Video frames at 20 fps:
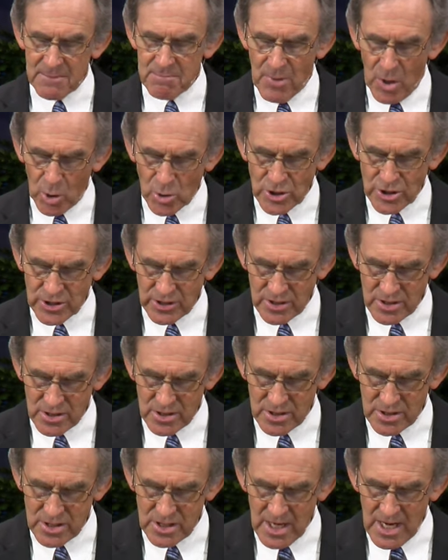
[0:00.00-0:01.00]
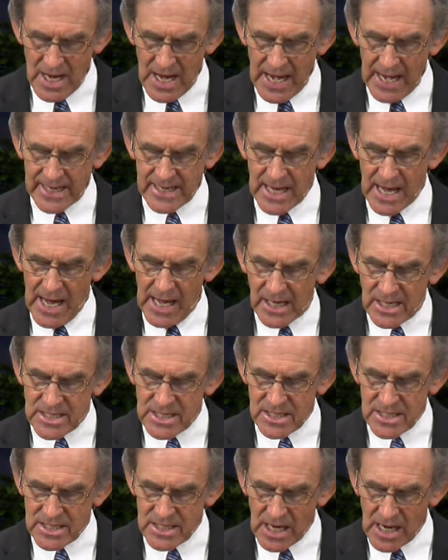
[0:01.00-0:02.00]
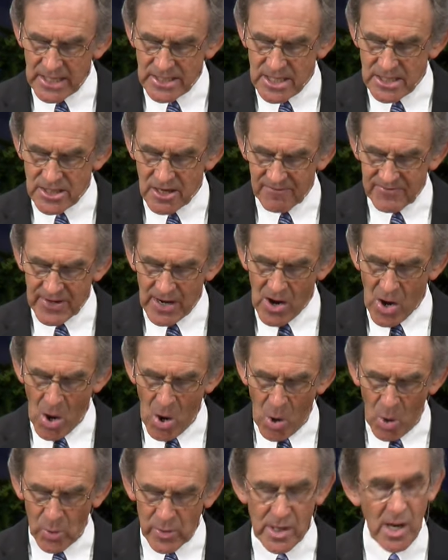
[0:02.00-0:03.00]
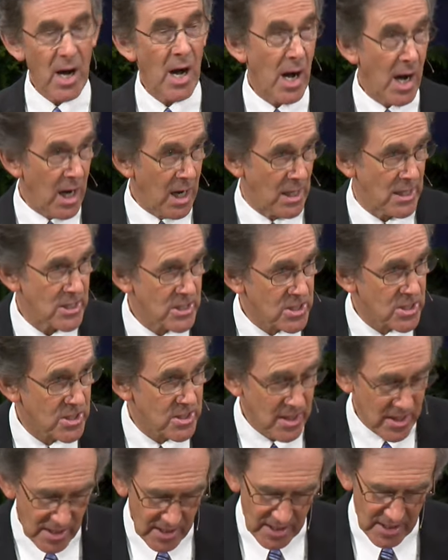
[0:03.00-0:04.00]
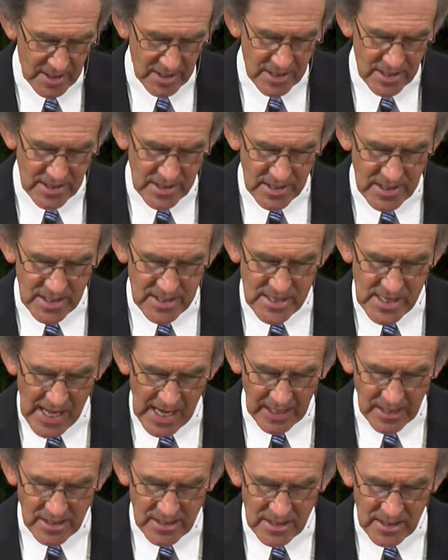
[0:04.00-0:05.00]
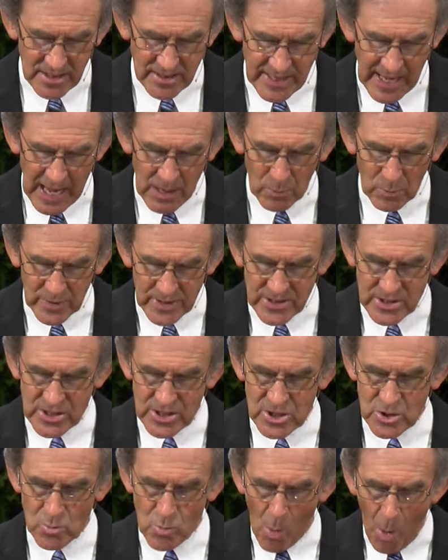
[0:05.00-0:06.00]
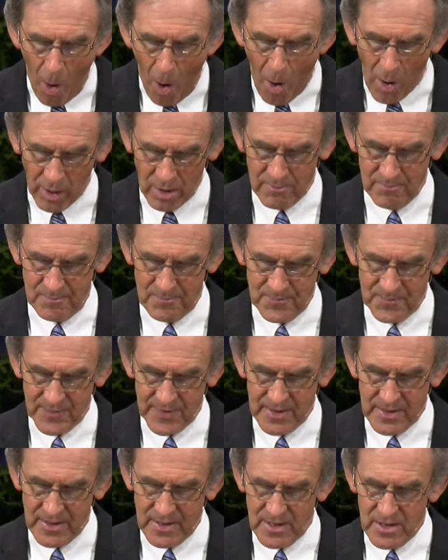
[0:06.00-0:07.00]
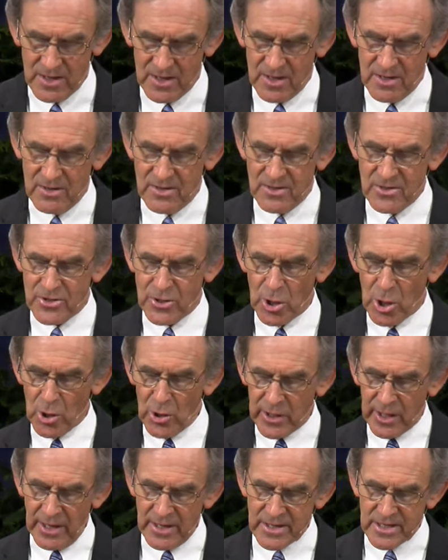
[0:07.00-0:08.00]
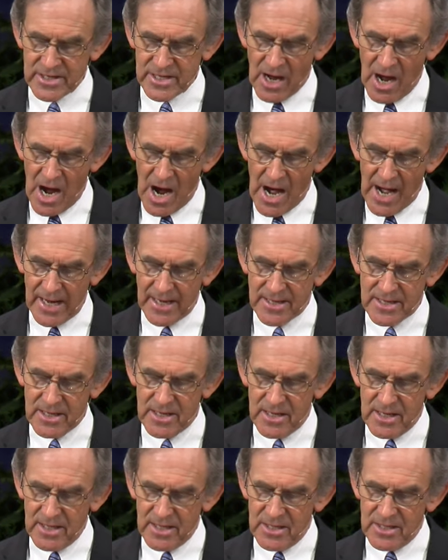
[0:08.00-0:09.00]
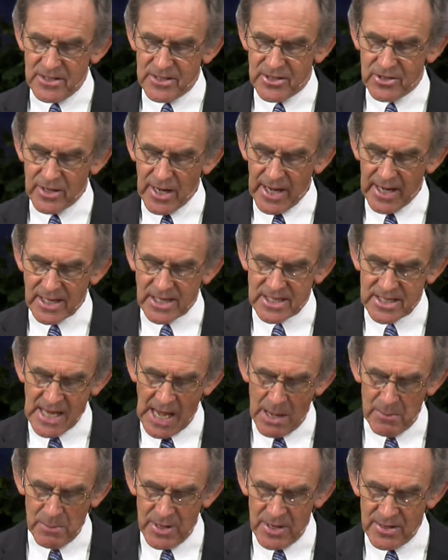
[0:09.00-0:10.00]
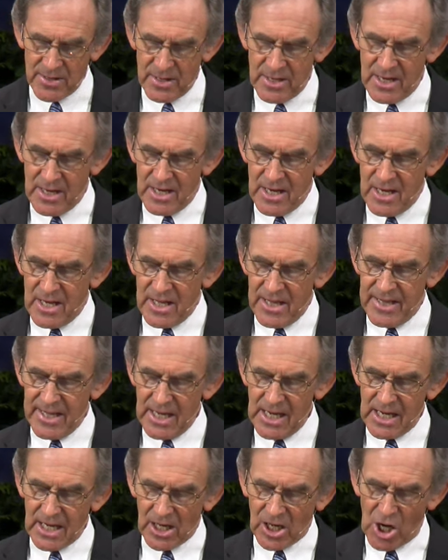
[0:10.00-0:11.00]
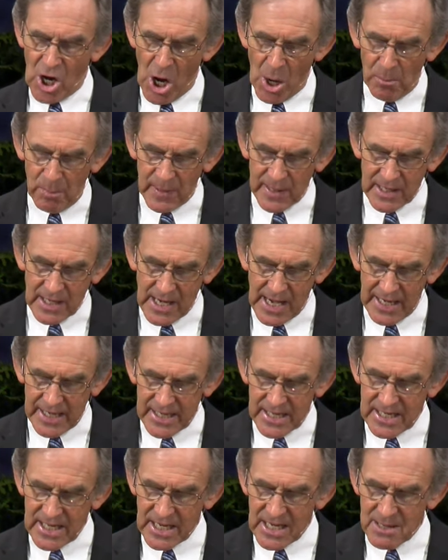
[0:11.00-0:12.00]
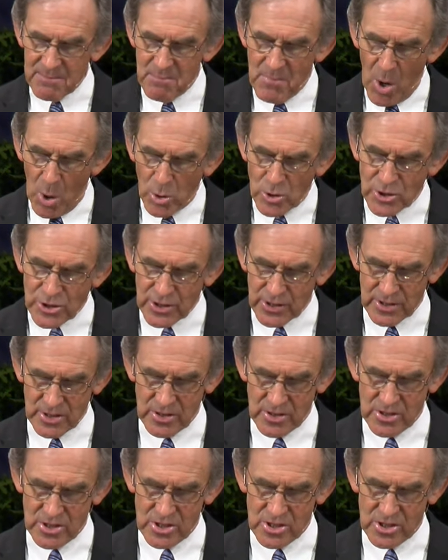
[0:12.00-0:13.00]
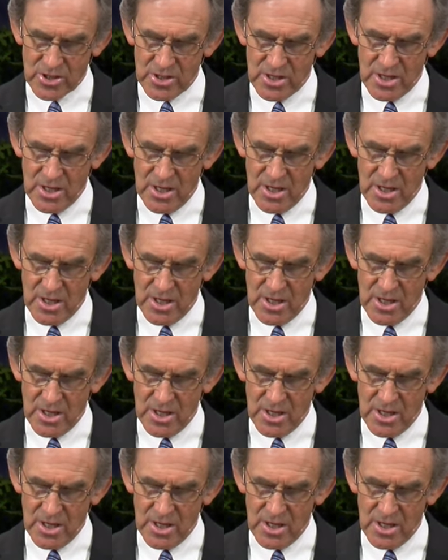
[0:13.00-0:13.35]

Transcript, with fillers: emotions and exercises of their own hearts to detect that which is wrong. To look inside, to examine the complicated emotions